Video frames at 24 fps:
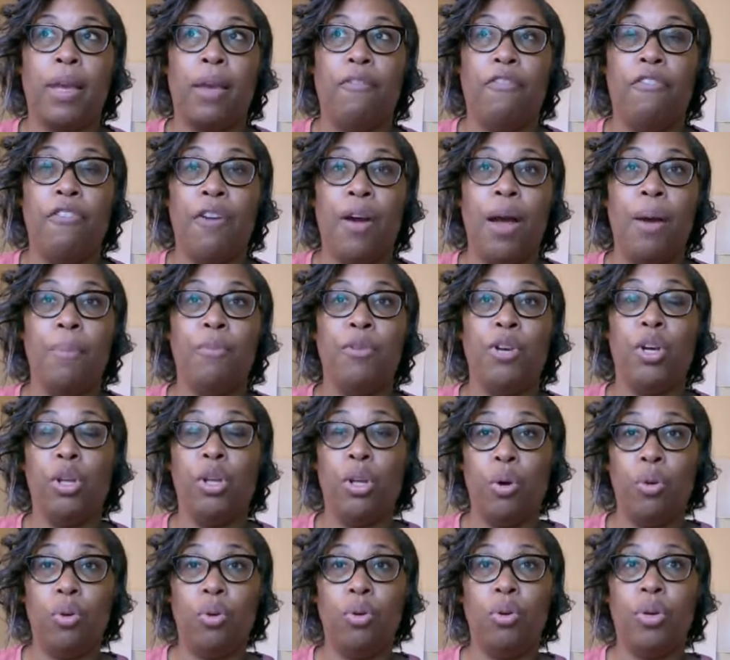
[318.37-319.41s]
from your
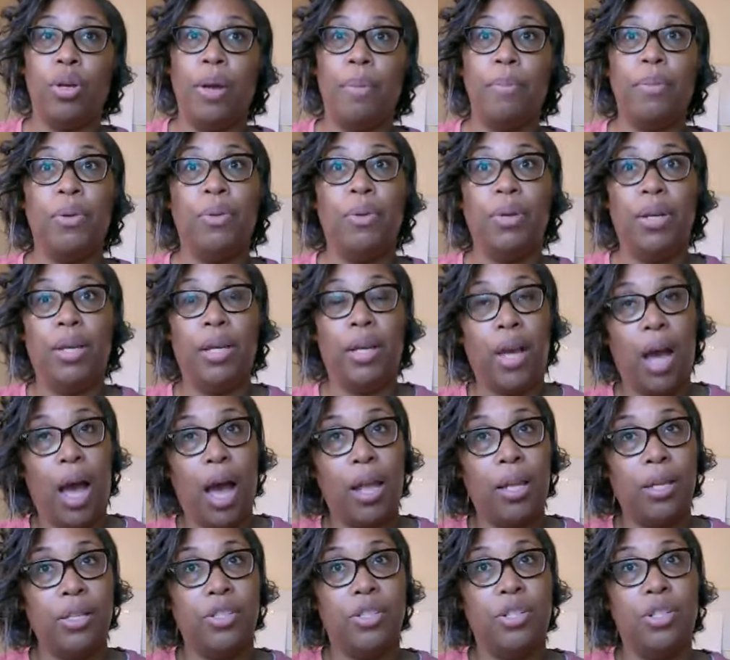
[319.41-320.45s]
local community
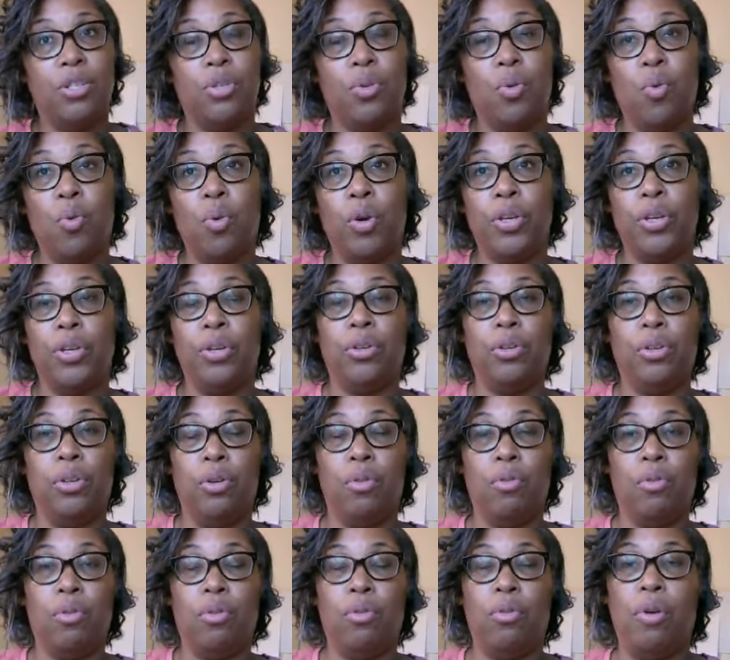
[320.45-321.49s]
colleges or your
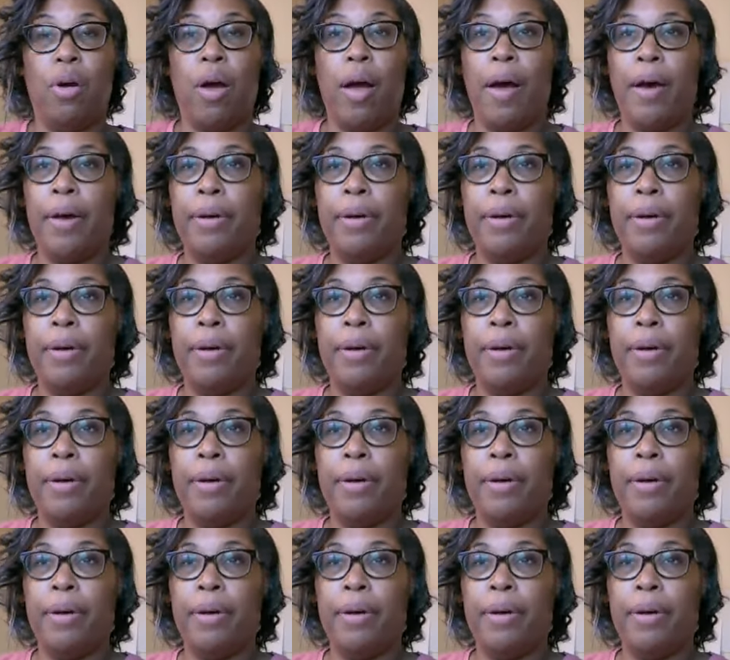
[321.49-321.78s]
local